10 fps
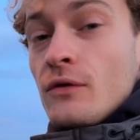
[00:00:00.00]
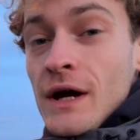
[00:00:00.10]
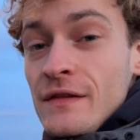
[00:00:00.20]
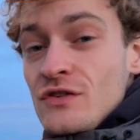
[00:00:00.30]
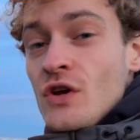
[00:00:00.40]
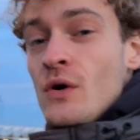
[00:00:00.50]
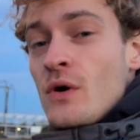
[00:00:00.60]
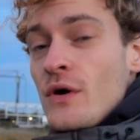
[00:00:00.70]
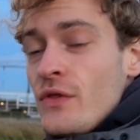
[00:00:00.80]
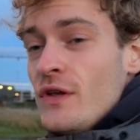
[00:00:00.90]

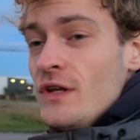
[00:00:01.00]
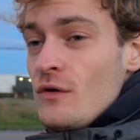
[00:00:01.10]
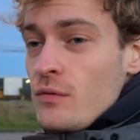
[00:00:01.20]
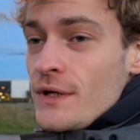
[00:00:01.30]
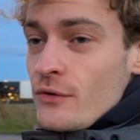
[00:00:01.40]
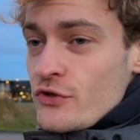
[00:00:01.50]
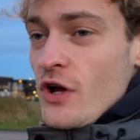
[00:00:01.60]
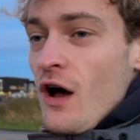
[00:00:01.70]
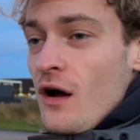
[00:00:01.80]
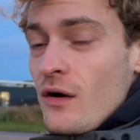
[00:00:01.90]
So the new wheels
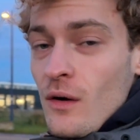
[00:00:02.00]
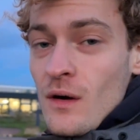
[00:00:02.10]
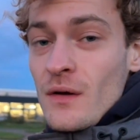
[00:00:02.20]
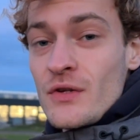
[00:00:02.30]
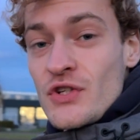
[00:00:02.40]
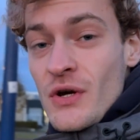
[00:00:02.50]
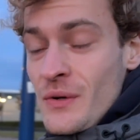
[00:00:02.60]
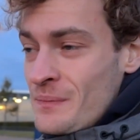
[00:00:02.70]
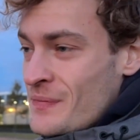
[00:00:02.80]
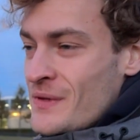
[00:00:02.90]
are on, so
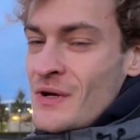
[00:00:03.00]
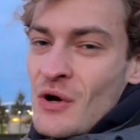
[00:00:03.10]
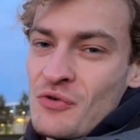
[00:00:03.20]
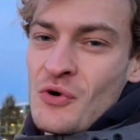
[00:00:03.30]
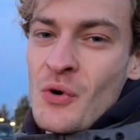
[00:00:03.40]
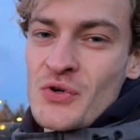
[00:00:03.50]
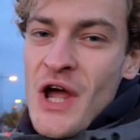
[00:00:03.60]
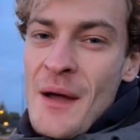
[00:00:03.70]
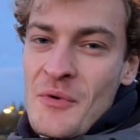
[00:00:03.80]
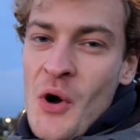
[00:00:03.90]
of course
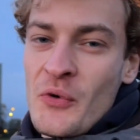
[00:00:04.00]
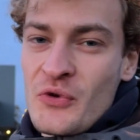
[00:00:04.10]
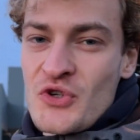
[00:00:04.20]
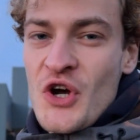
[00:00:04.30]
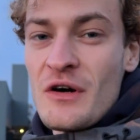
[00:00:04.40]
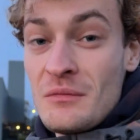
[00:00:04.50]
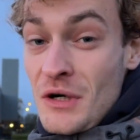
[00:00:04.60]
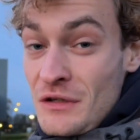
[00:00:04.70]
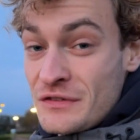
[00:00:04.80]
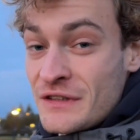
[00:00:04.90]
I'm going to show them
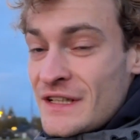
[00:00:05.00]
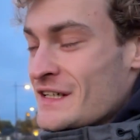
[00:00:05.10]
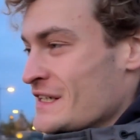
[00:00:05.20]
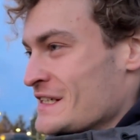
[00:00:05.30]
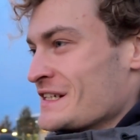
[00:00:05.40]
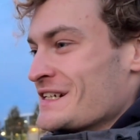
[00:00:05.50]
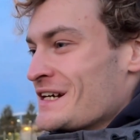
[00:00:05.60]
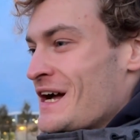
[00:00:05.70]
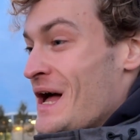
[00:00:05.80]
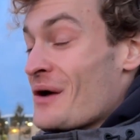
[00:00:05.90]
off.
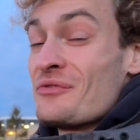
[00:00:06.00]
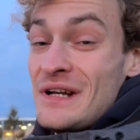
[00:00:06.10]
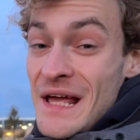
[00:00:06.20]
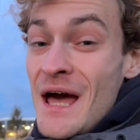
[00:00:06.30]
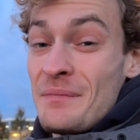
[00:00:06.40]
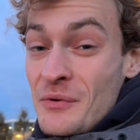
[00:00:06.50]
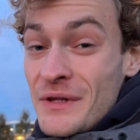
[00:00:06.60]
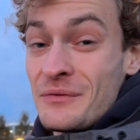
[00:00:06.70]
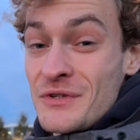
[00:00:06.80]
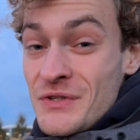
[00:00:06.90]
I'm really happy with
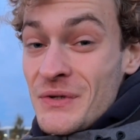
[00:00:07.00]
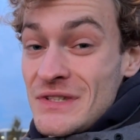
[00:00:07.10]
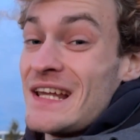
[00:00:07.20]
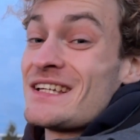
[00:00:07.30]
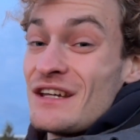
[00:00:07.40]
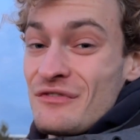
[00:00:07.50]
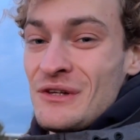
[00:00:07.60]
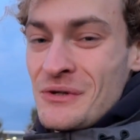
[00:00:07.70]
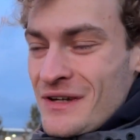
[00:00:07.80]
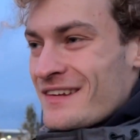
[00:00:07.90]
the results. Let's have a
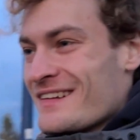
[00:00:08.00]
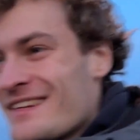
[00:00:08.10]
look at it.